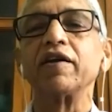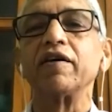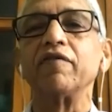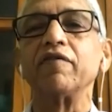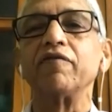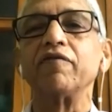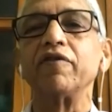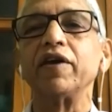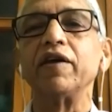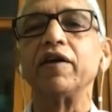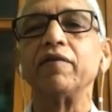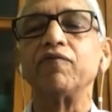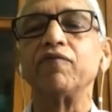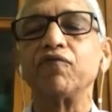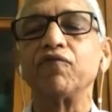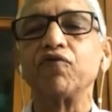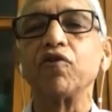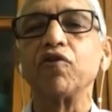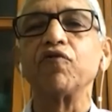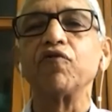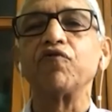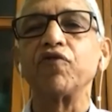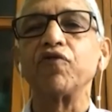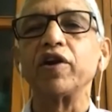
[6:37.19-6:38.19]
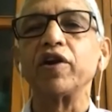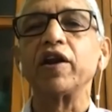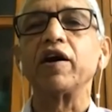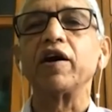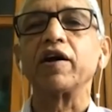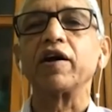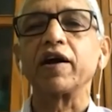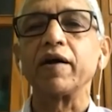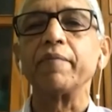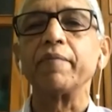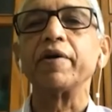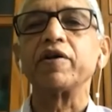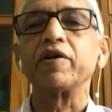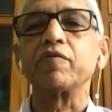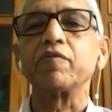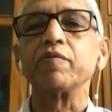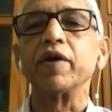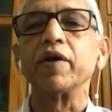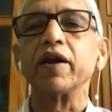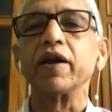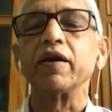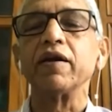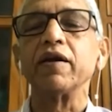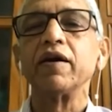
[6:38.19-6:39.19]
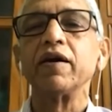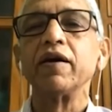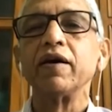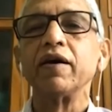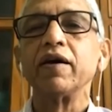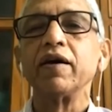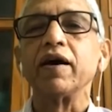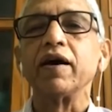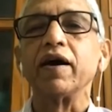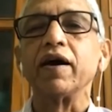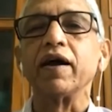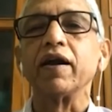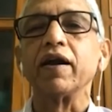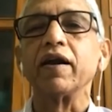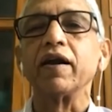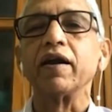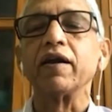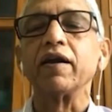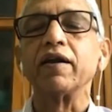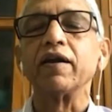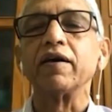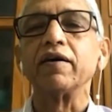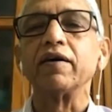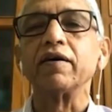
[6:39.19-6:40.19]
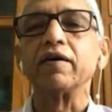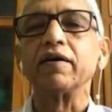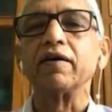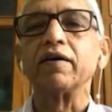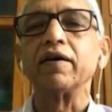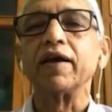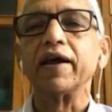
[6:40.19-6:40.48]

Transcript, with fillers: we fulfill our commitment and uh,